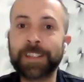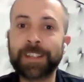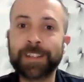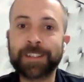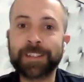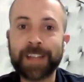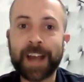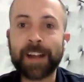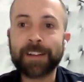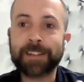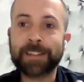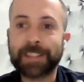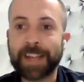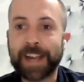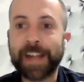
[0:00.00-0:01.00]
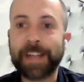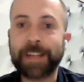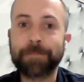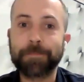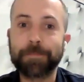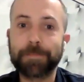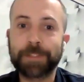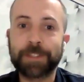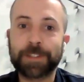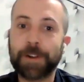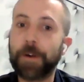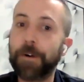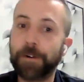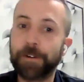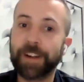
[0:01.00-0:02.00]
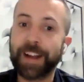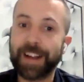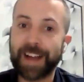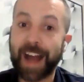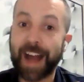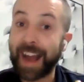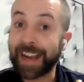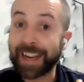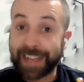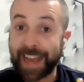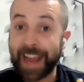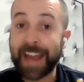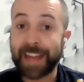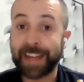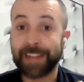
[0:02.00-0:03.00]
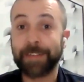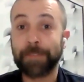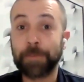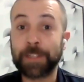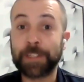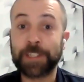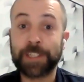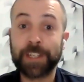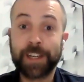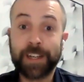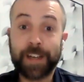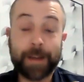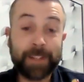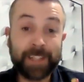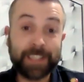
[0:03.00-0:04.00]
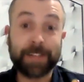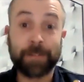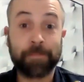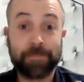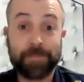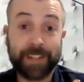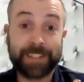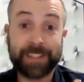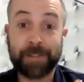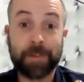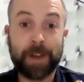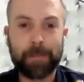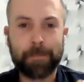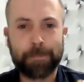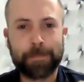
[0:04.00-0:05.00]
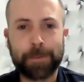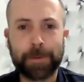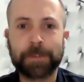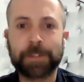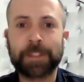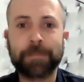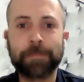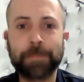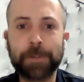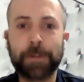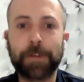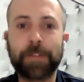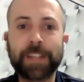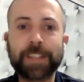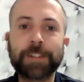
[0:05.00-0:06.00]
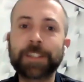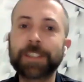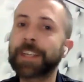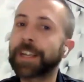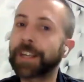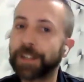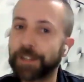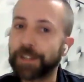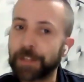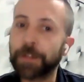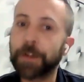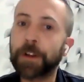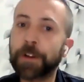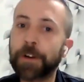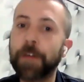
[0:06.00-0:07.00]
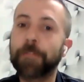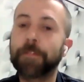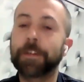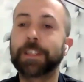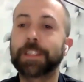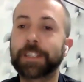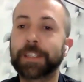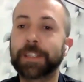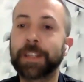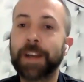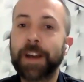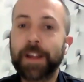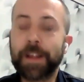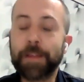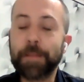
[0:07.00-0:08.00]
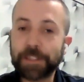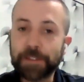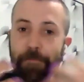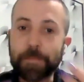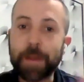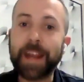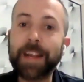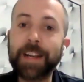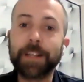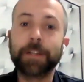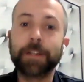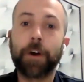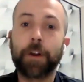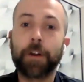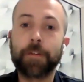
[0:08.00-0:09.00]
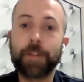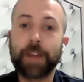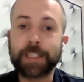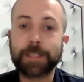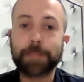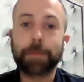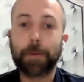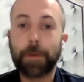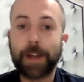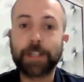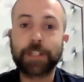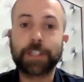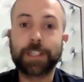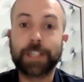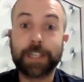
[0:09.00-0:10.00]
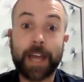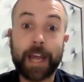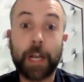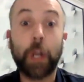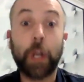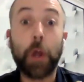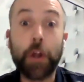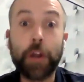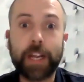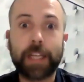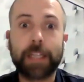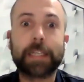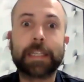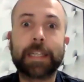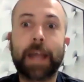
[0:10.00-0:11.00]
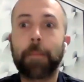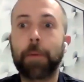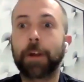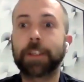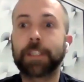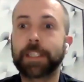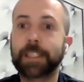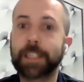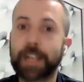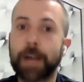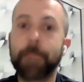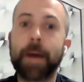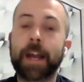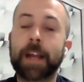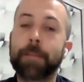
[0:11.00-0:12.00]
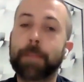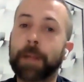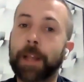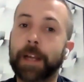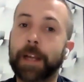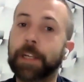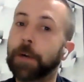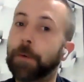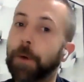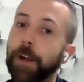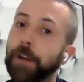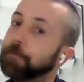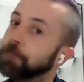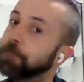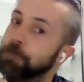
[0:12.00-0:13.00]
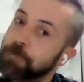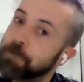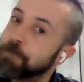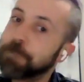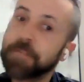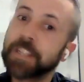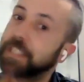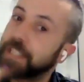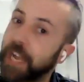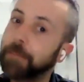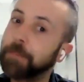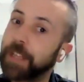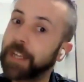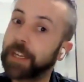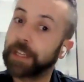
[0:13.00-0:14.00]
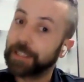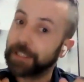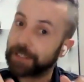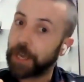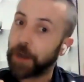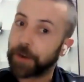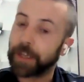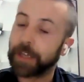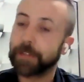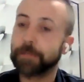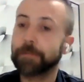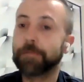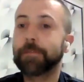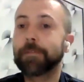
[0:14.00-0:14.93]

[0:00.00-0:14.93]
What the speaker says: the exact same song again, which, I mean, that's a ballsy move. That's got to take a lot of confidence. And there must have been a lot of exploration and learning in that process to come back and be like, you know what? Same thing. Let's go again.